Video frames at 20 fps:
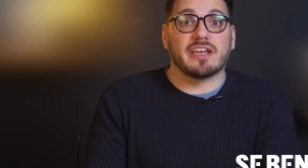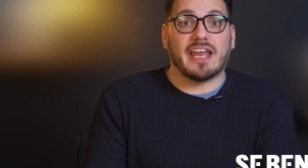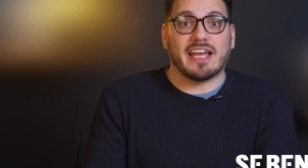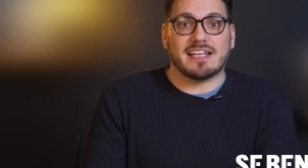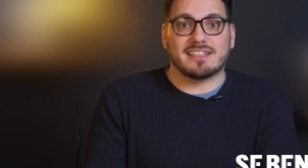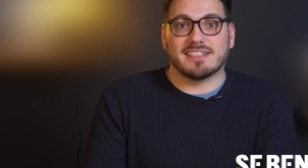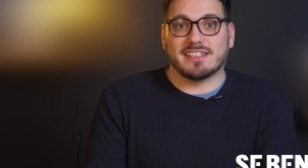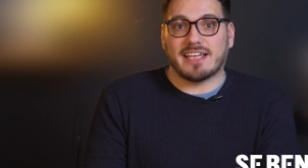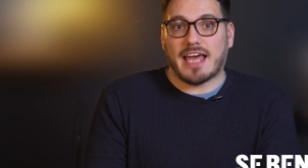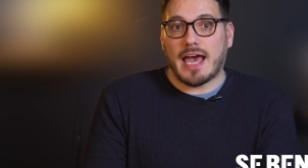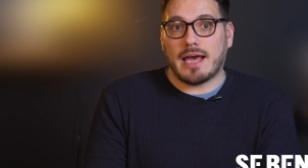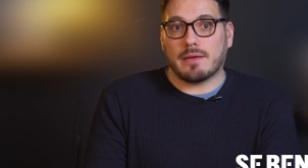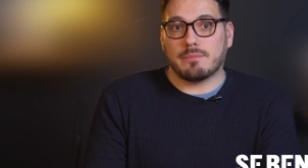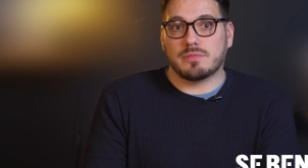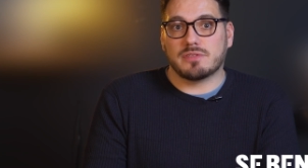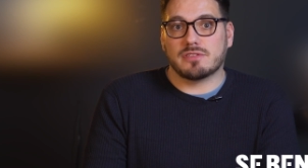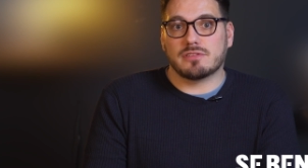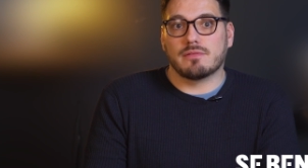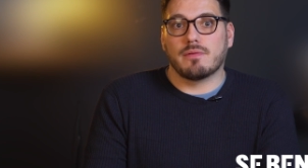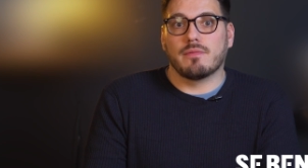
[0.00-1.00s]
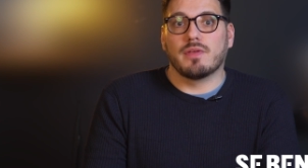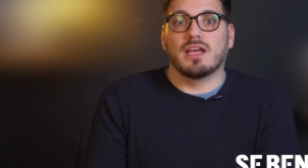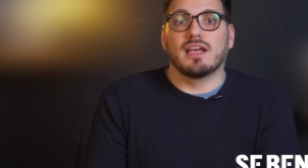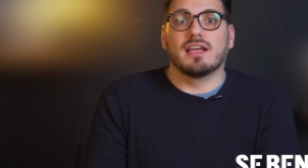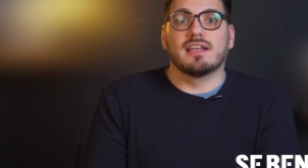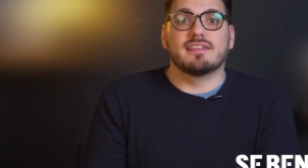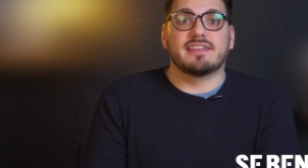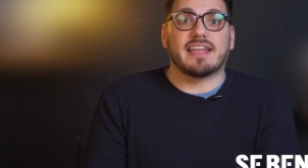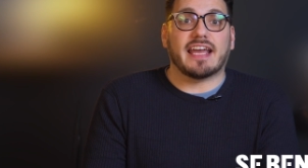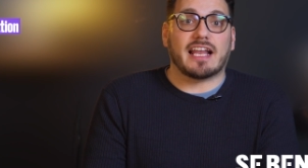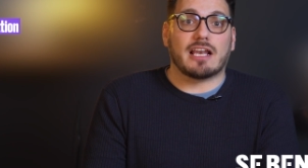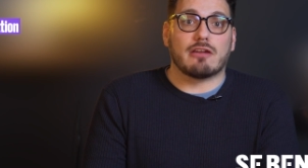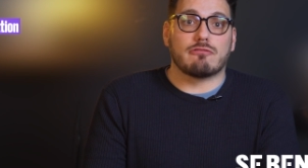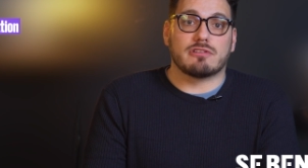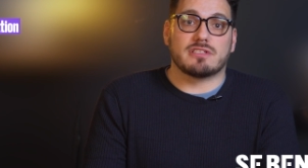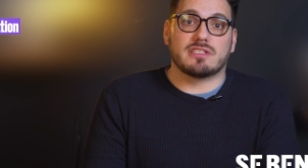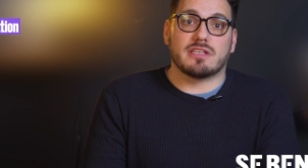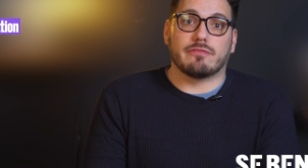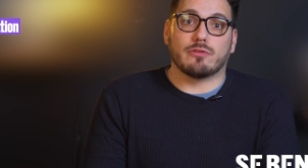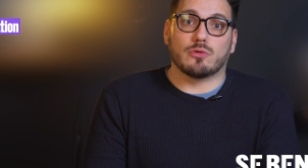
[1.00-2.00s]
connected apps,
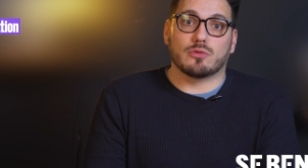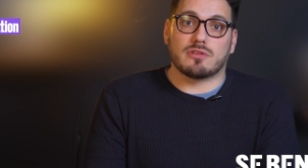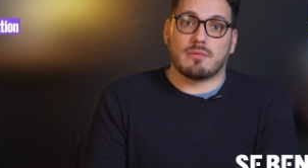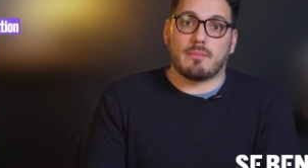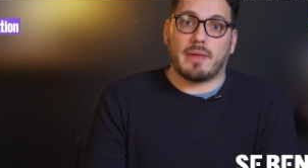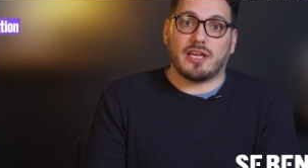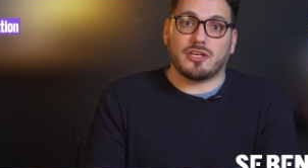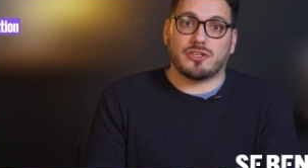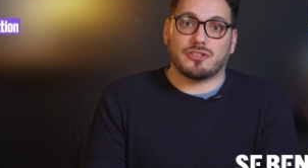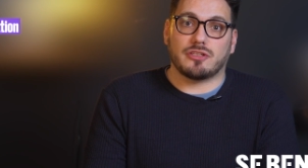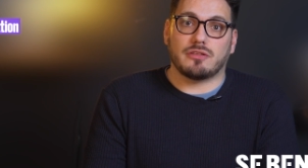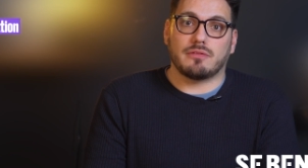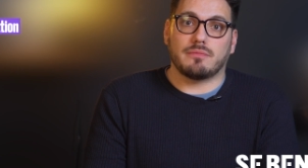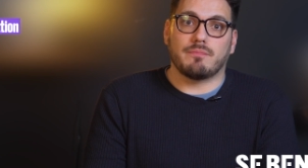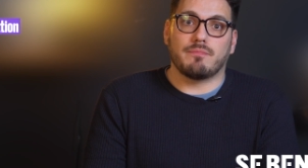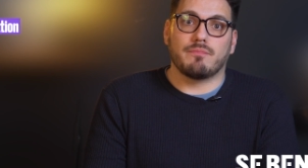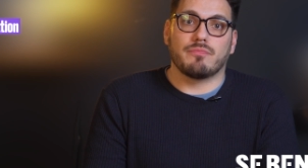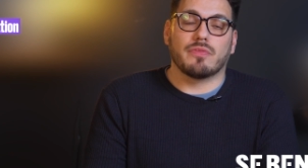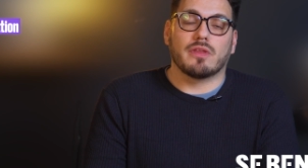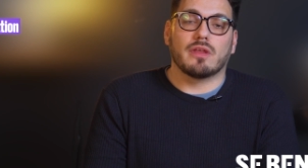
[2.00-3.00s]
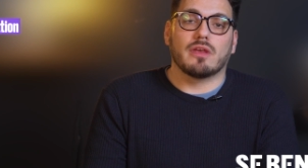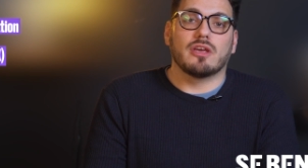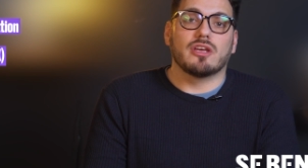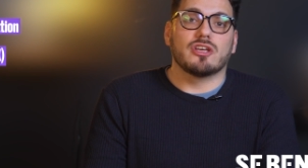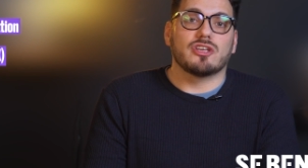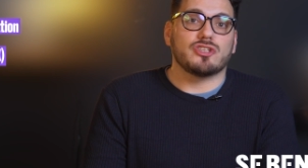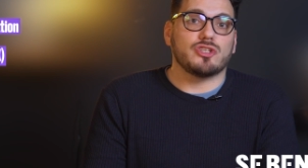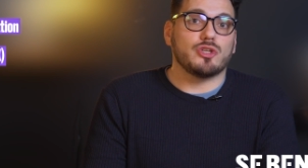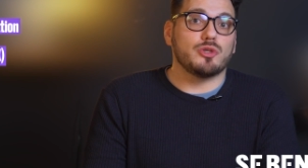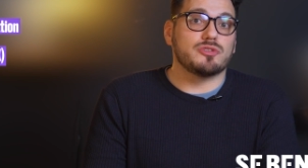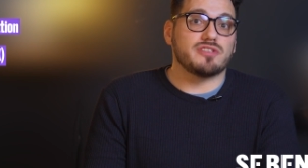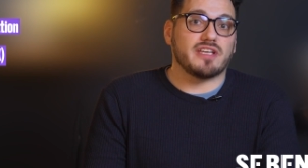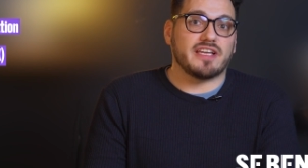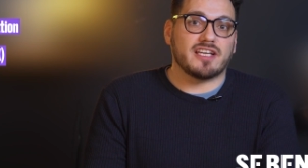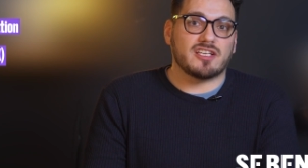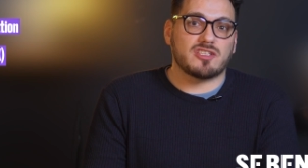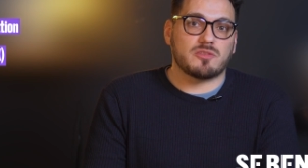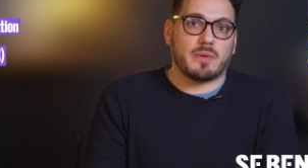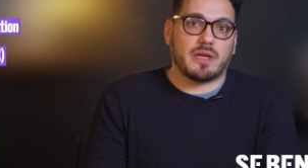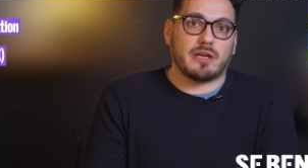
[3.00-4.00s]
declarative automation, user
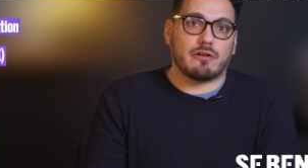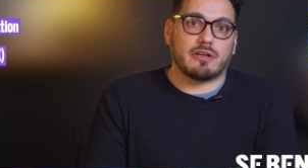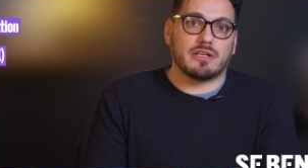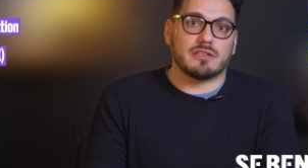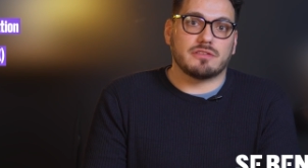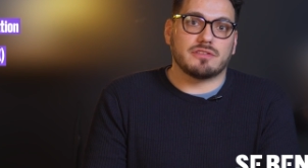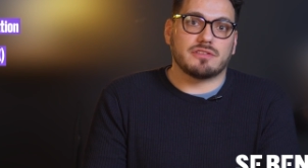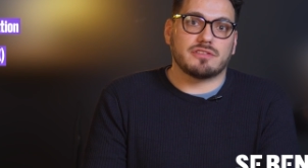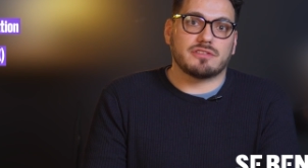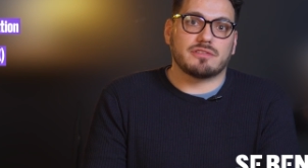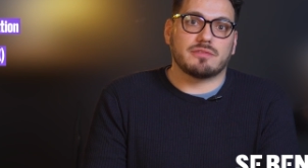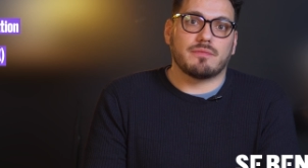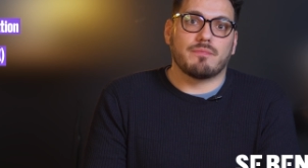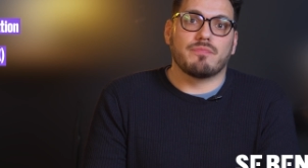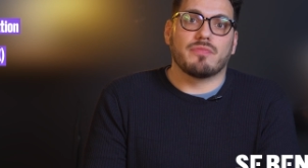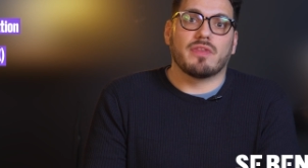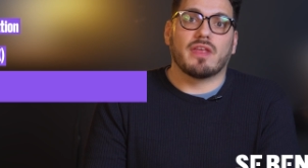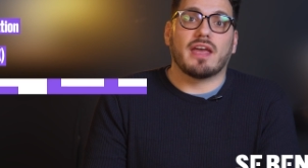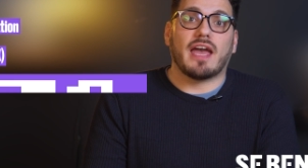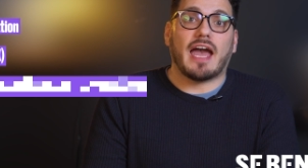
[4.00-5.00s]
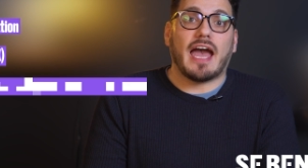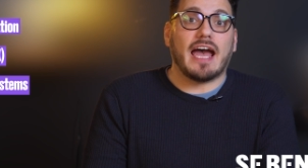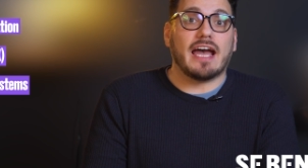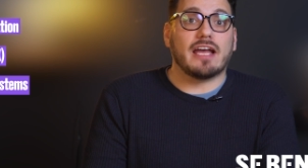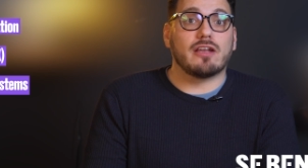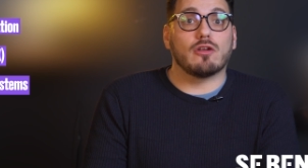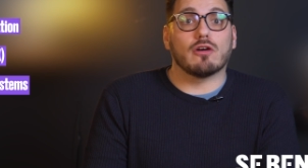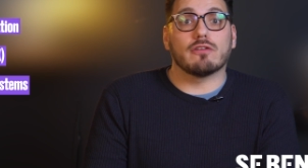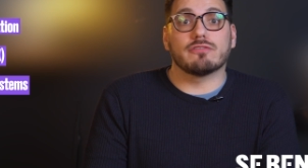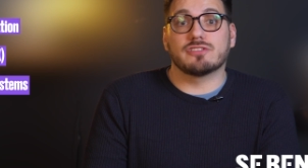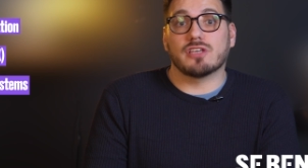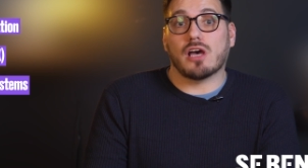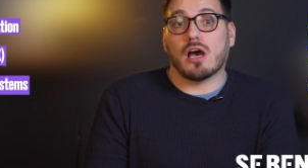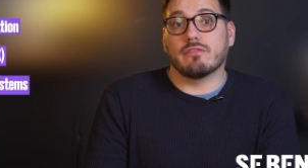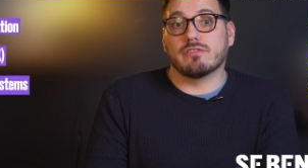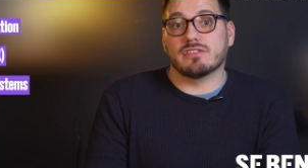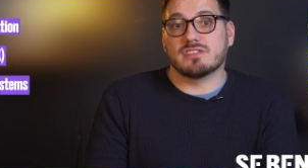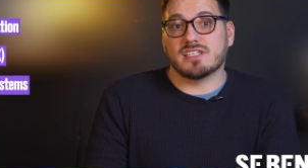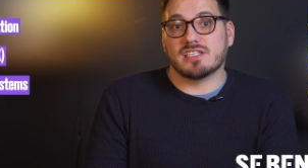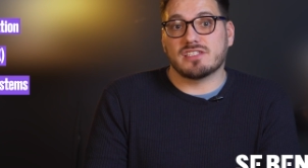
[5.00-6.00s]
experience, handoff to
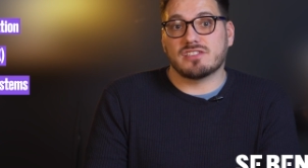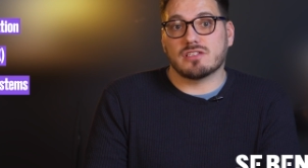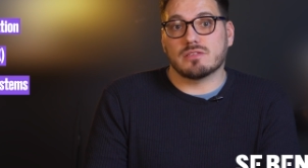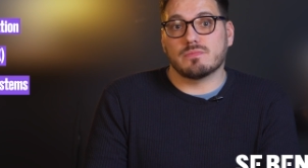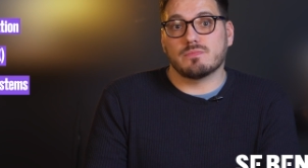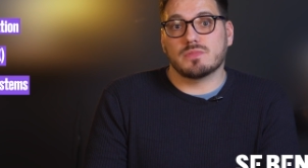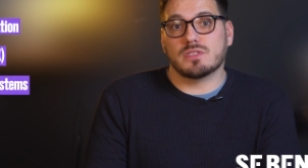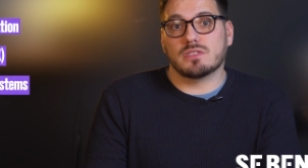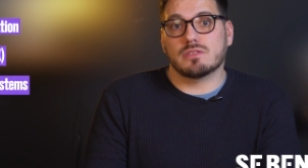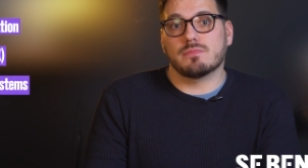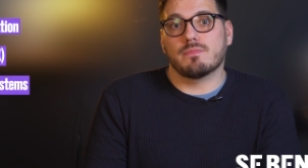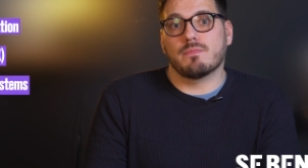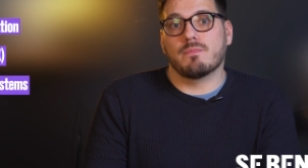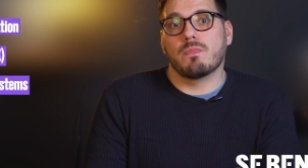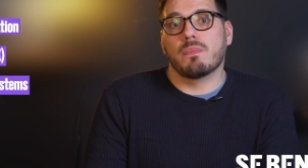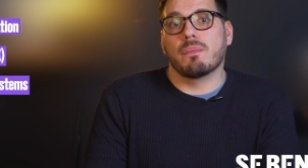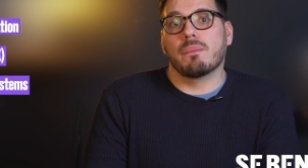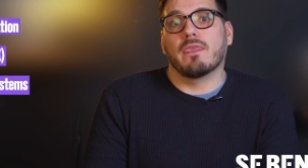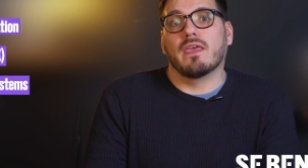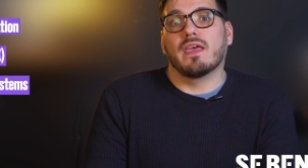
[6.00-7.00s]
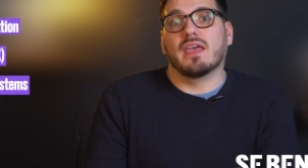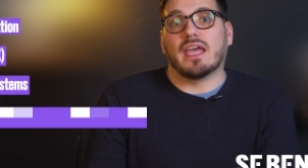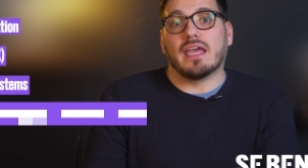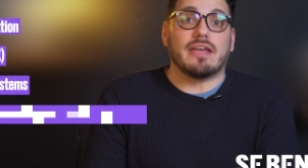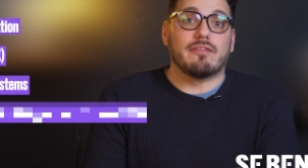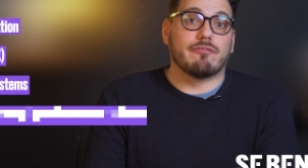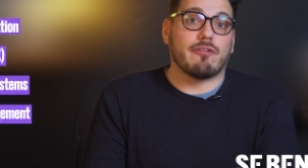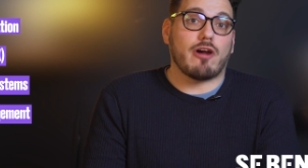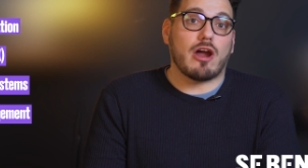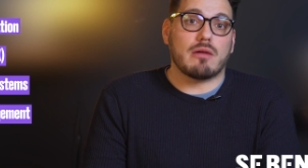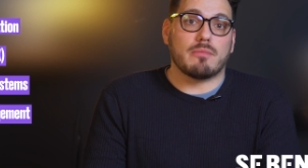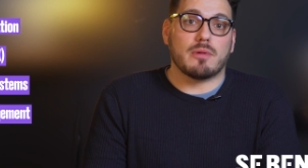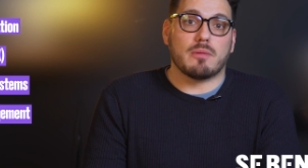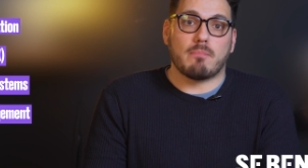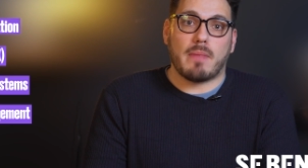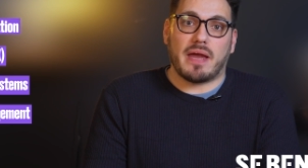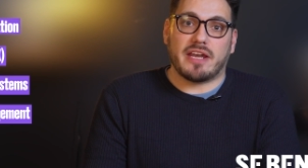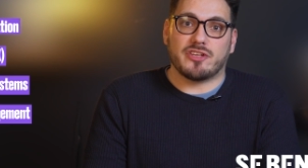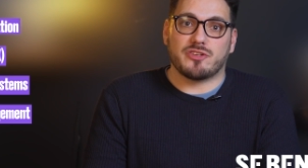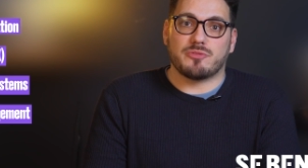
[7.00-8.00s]
other systems,
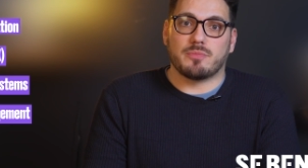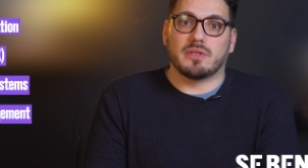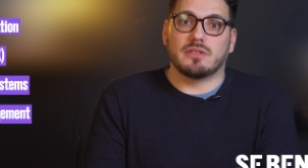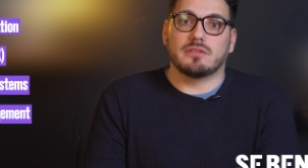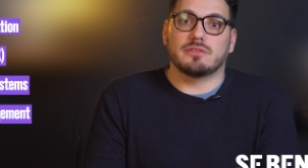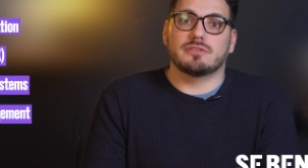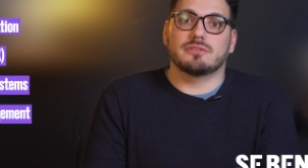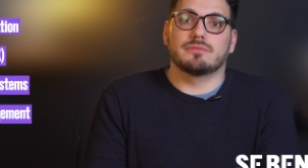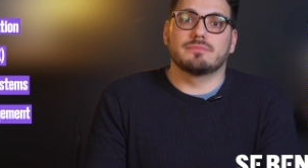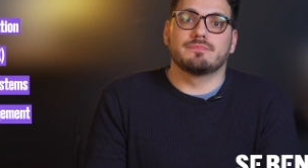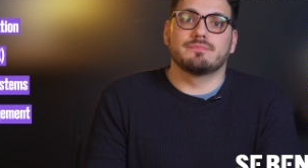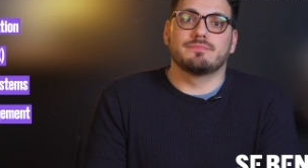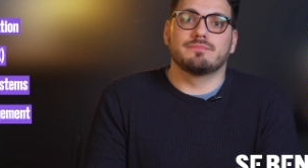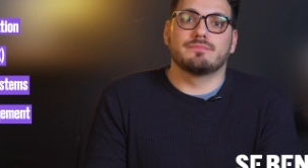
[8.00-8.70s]
environment management,